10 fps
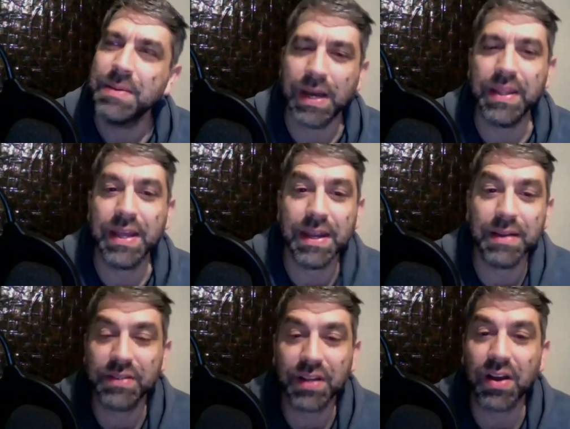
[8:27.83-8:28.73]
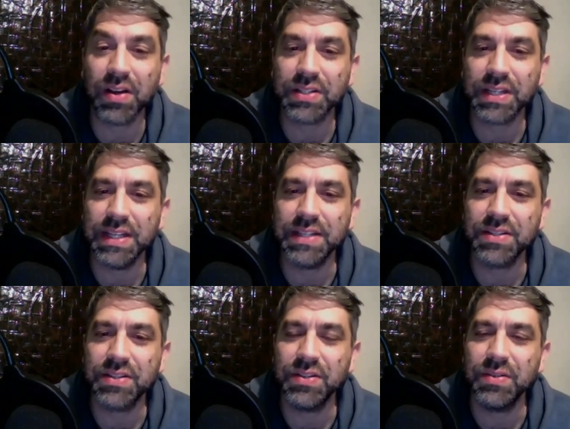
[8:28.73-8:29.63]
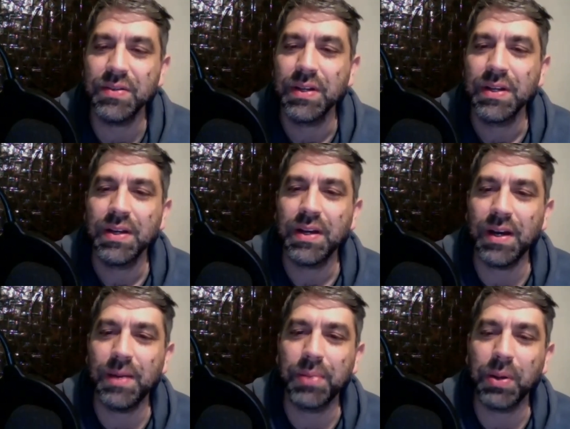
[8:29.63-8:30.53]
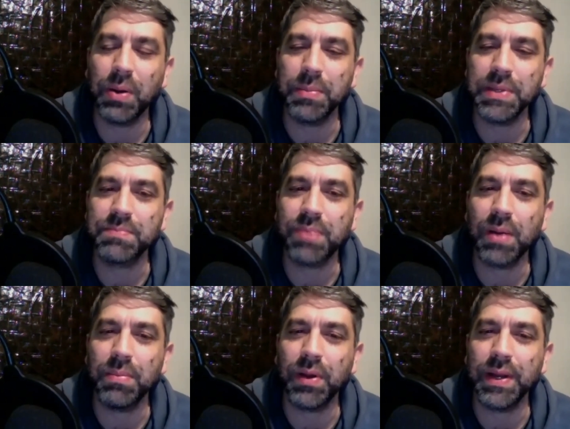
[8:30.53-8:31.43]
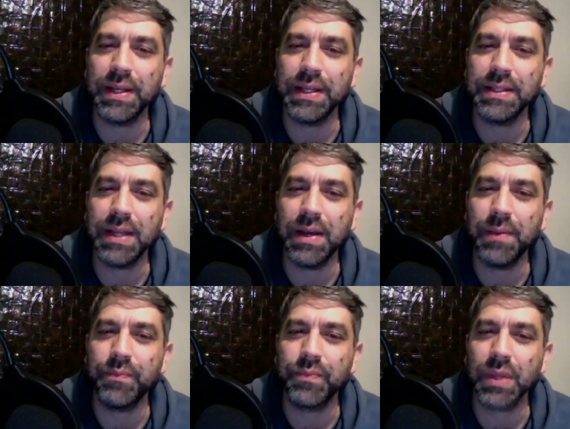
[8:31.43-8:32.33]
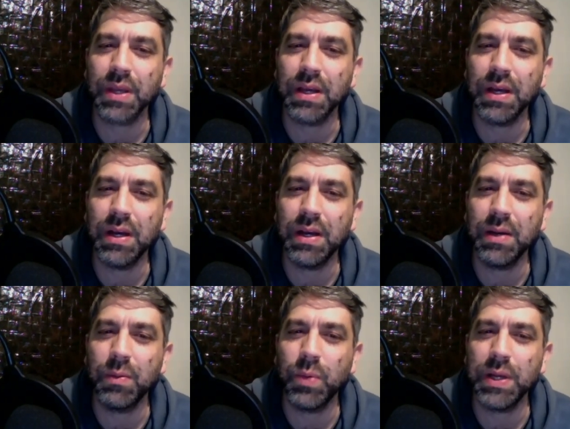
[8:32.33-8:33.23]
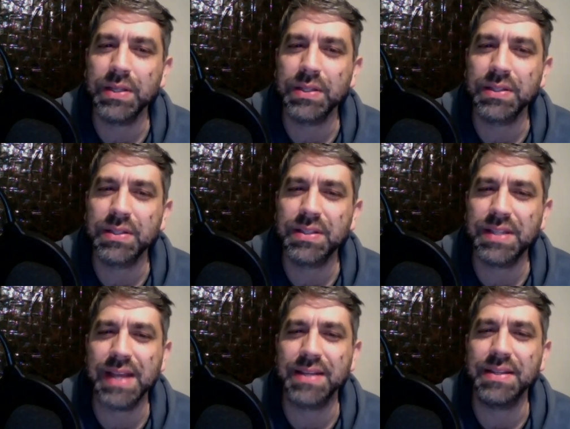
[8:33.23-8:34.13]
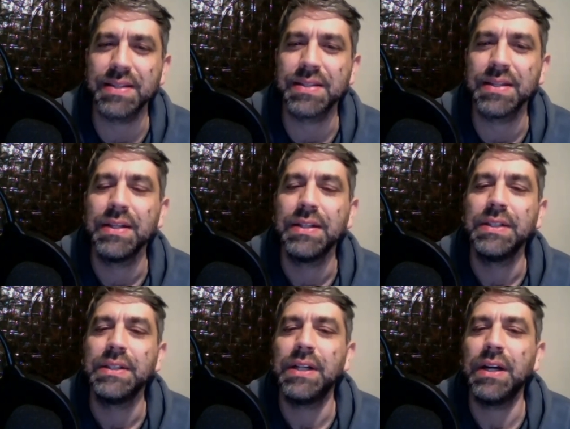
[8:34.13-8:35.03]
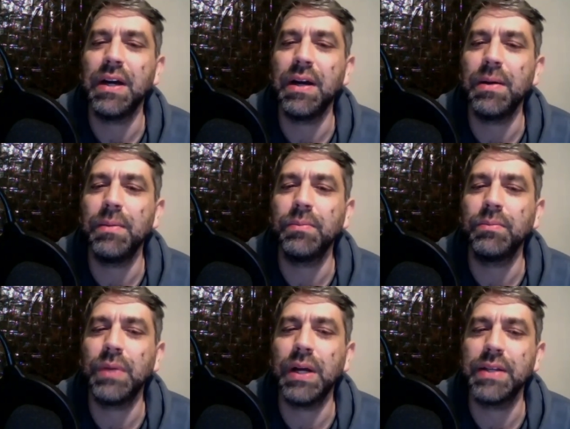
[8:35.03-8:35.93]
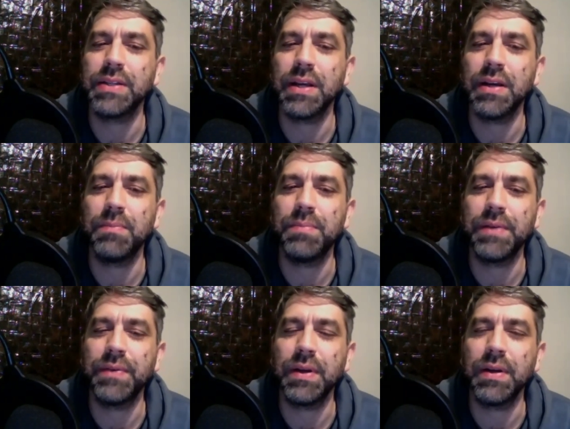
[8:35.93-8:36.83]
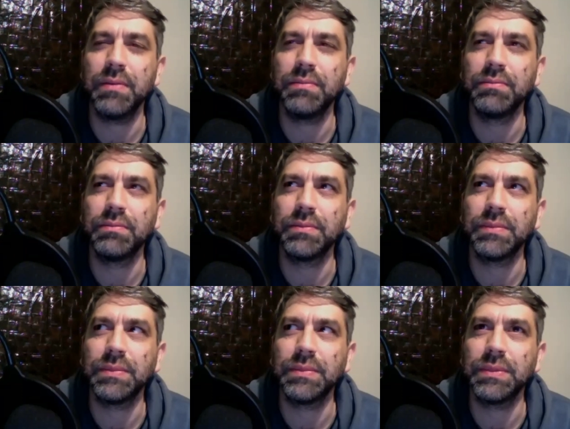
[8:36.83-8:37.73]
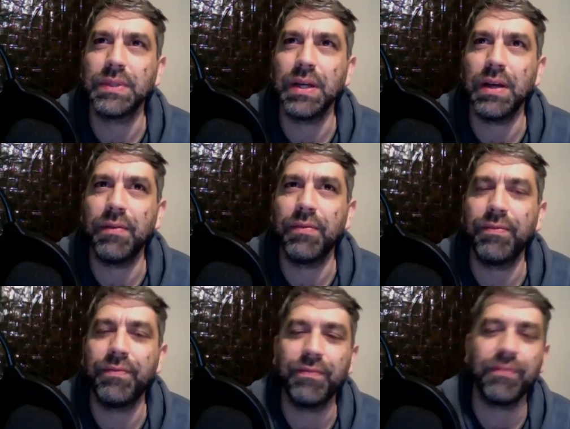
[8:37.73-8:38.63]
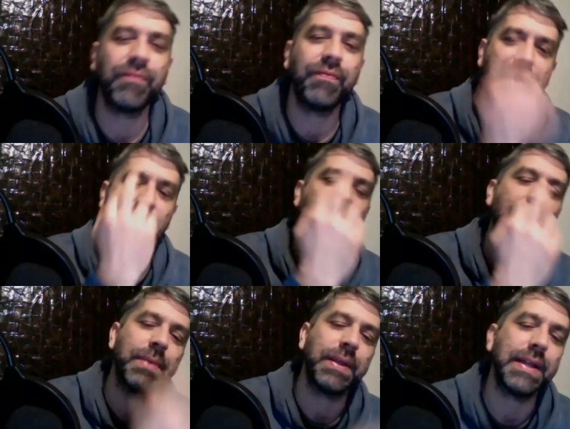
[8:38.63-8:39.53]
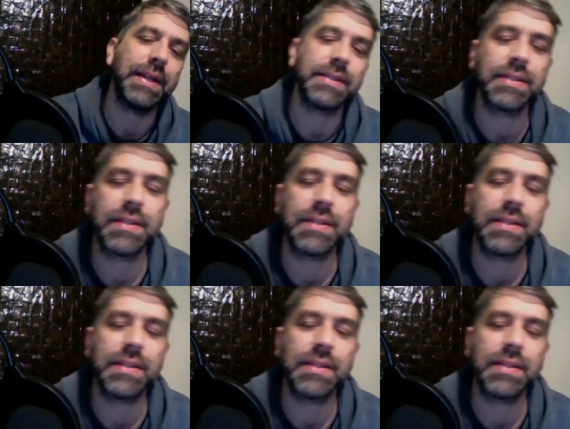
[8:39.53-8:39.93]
and their task is to uh, blow up this pipeline in um, uh, West Texas um, as a bit of a, a, finger up against